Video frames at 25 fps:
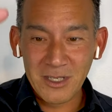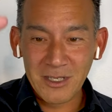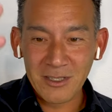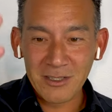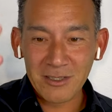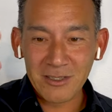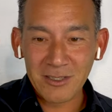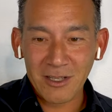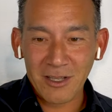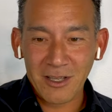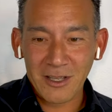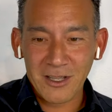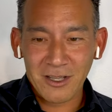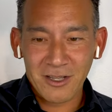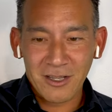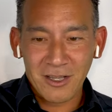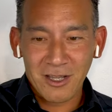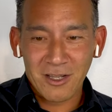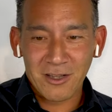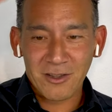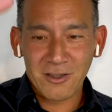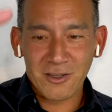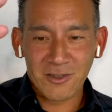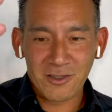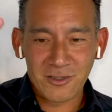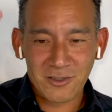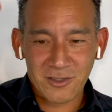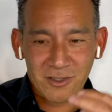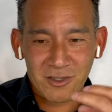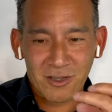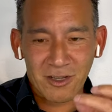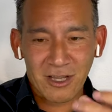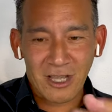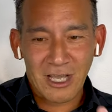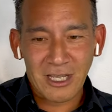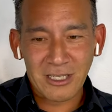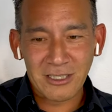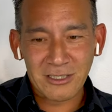So, and then there's
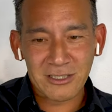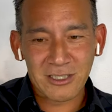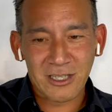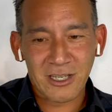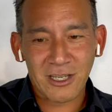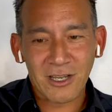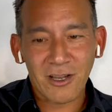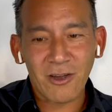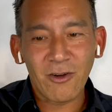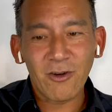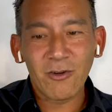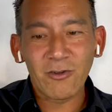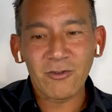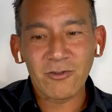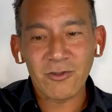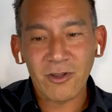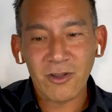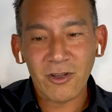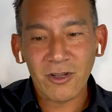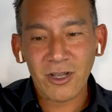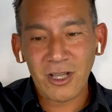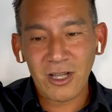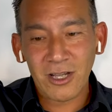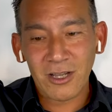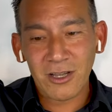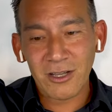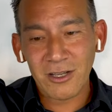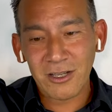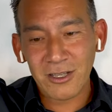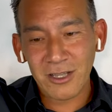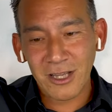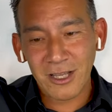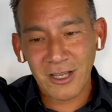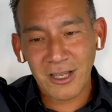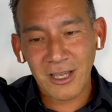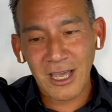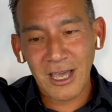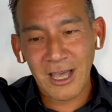lines saying, oh, look at
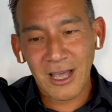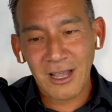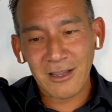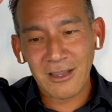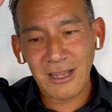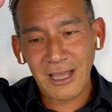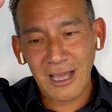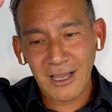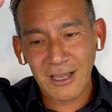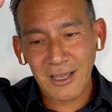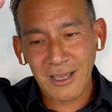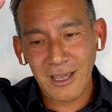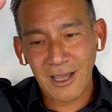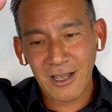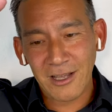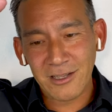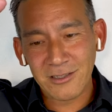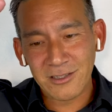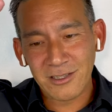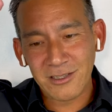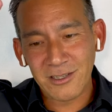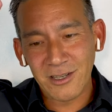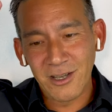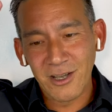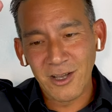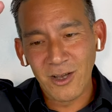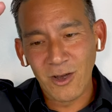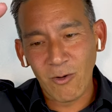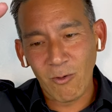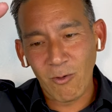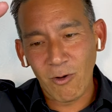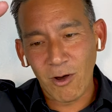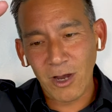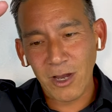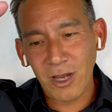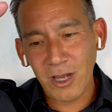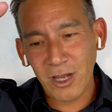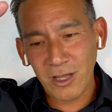the cat, that cat's
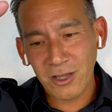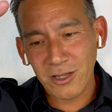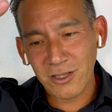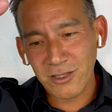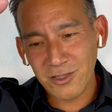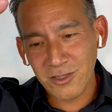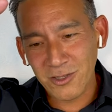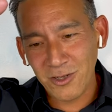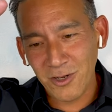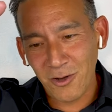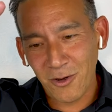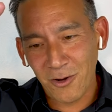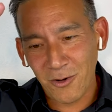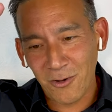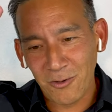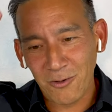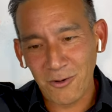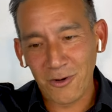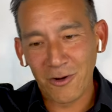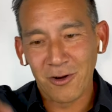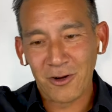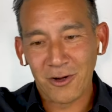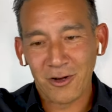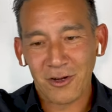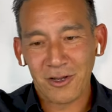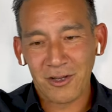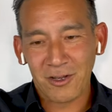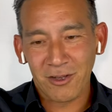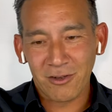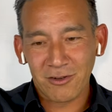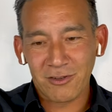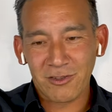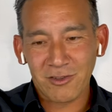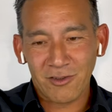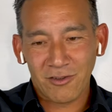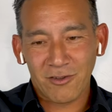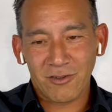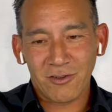walking in the snow, or you
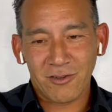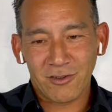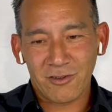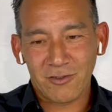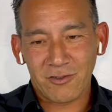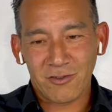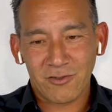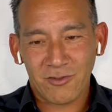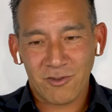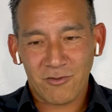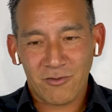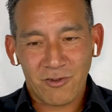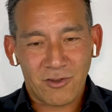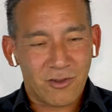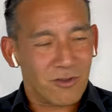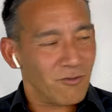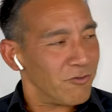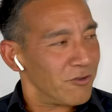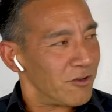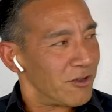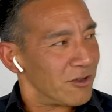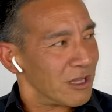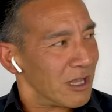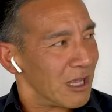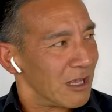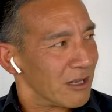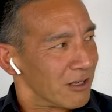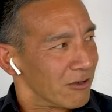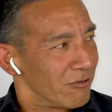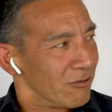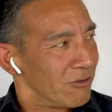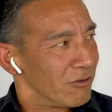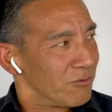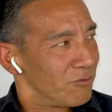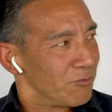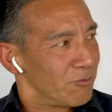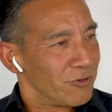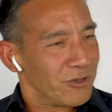feel that
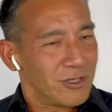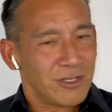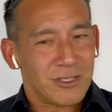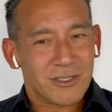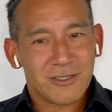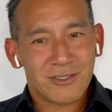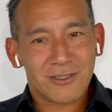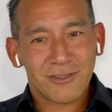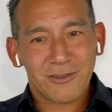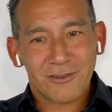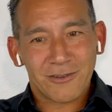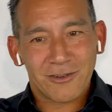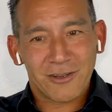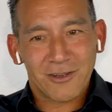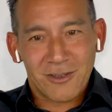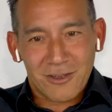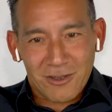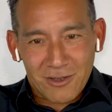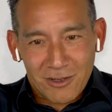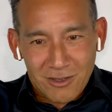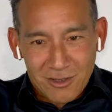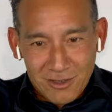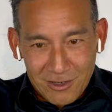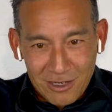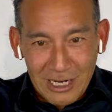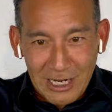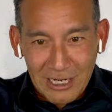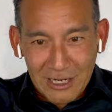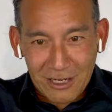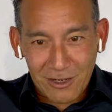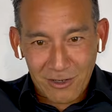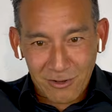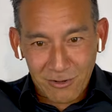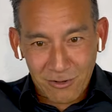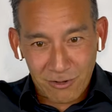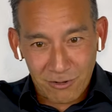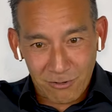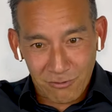cold breeze, or you kind of
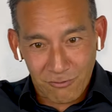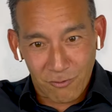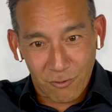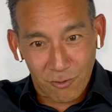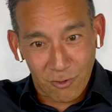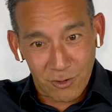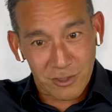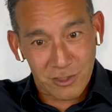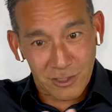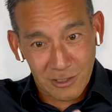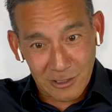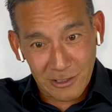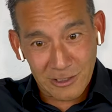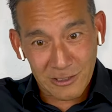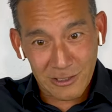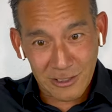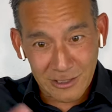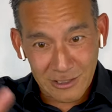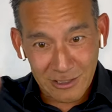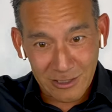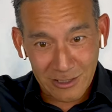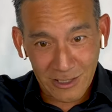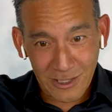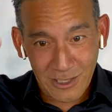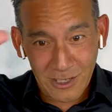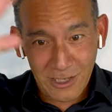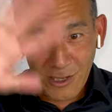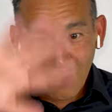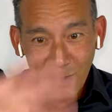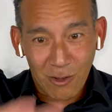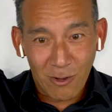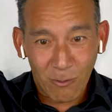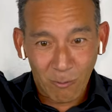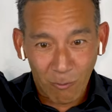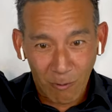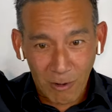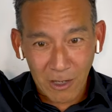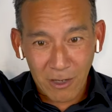go through four seasons
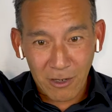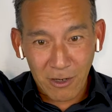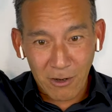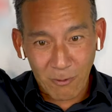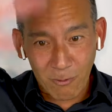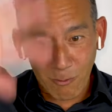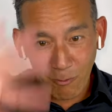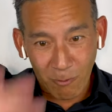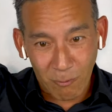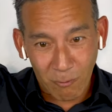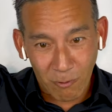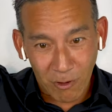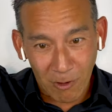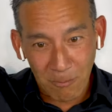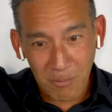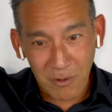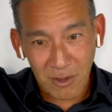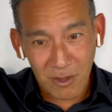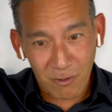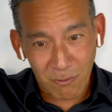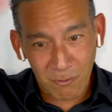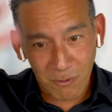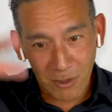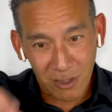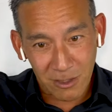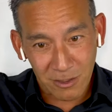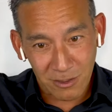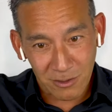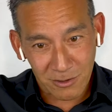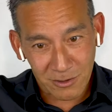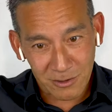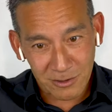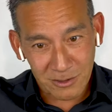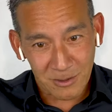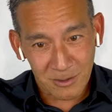while you're wiping the windows.